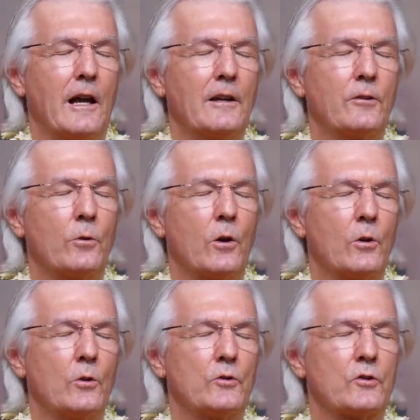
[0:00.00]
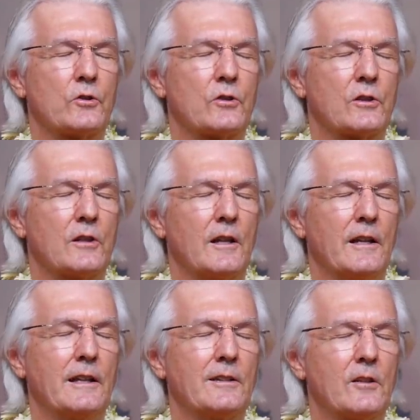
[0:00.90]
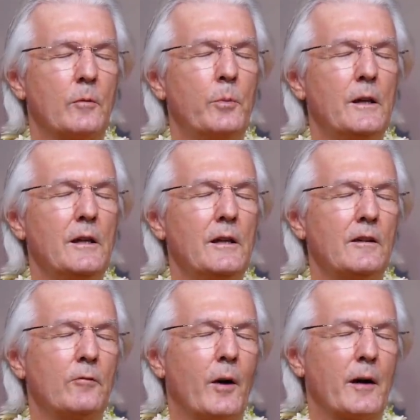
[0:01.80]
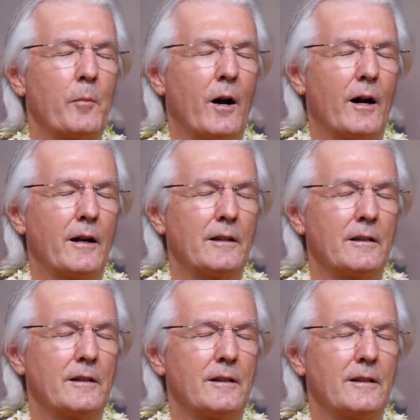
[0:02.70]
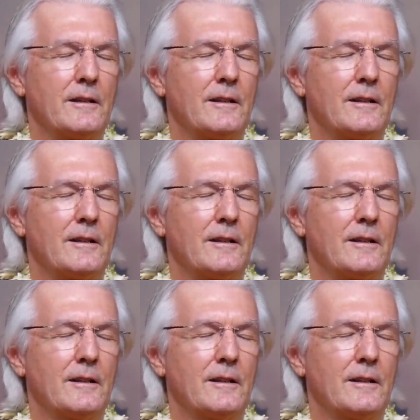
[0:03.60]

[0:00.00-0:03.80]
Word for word: engrossed is the bee of my mind